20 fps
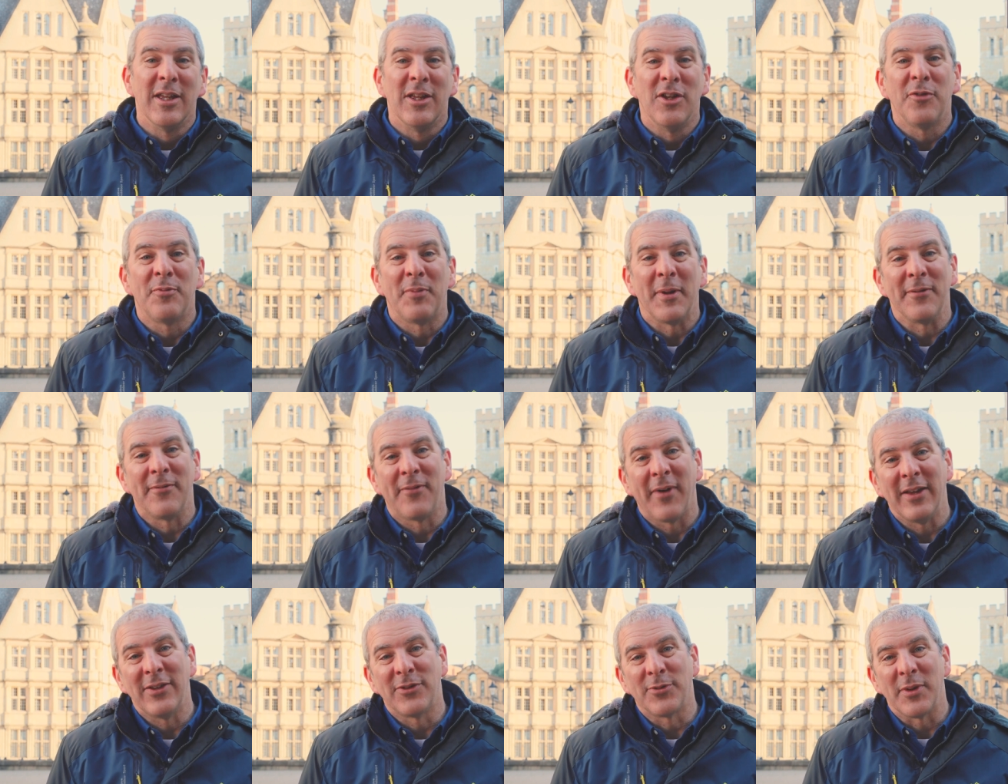You've been
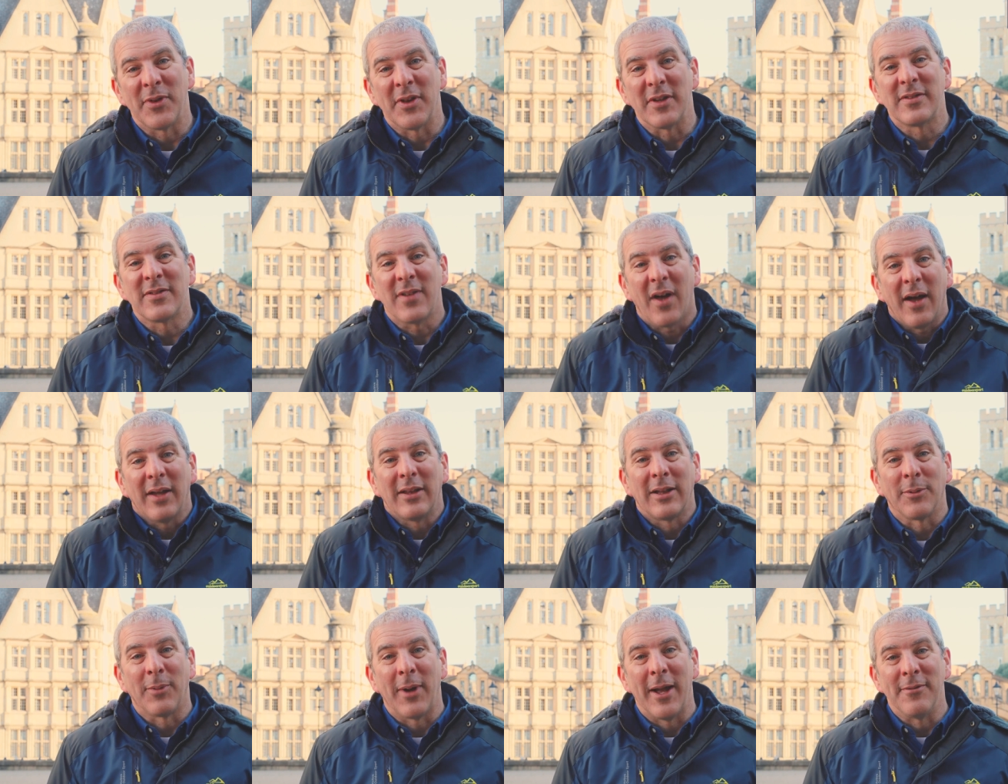faced with a
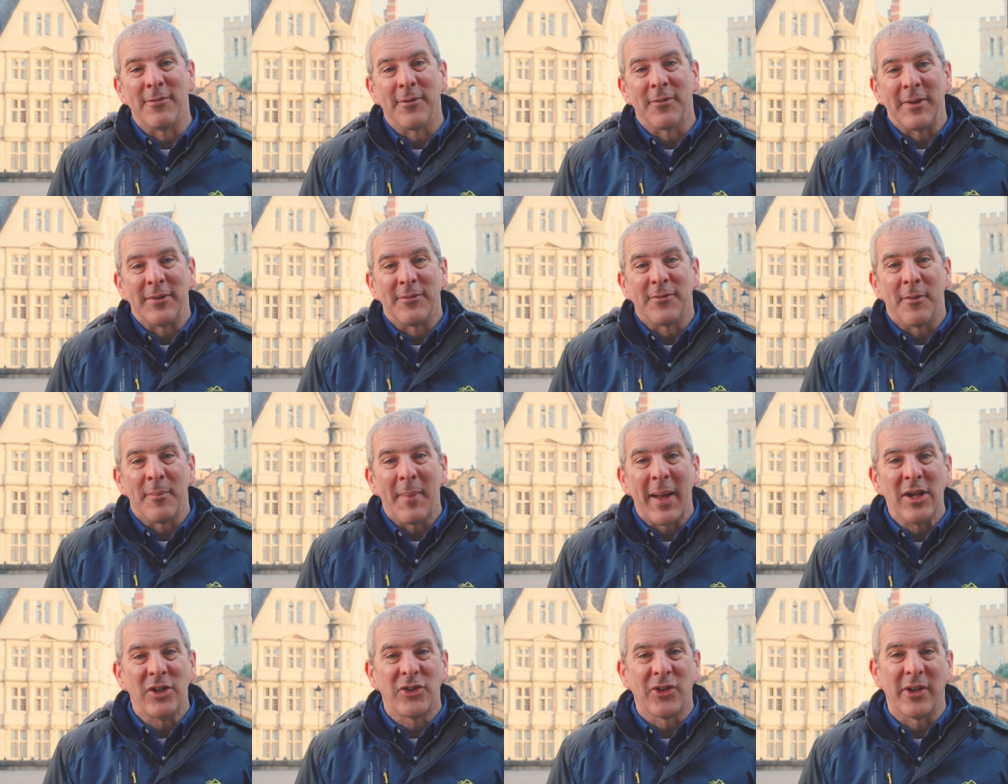tidal wave of
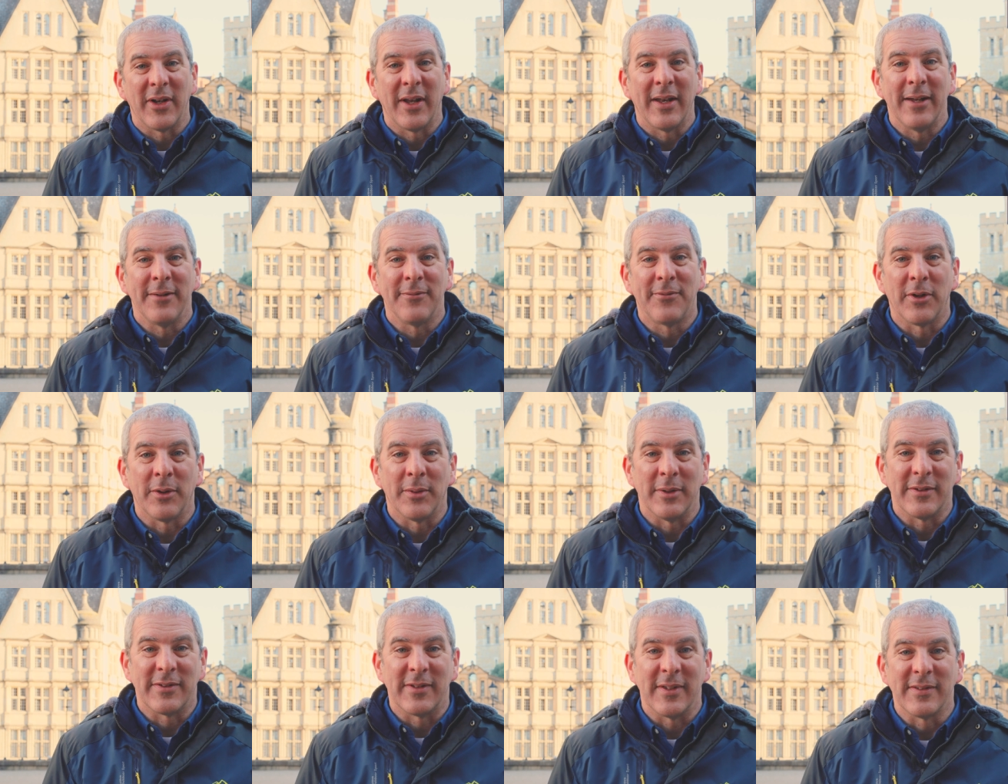information and
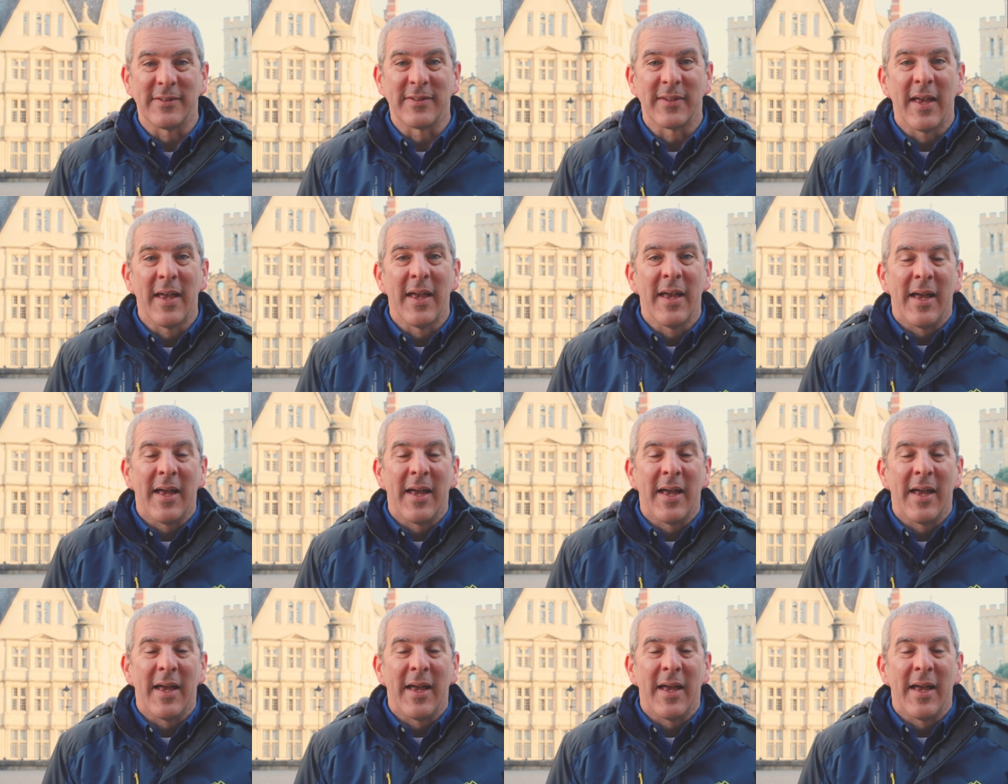influences,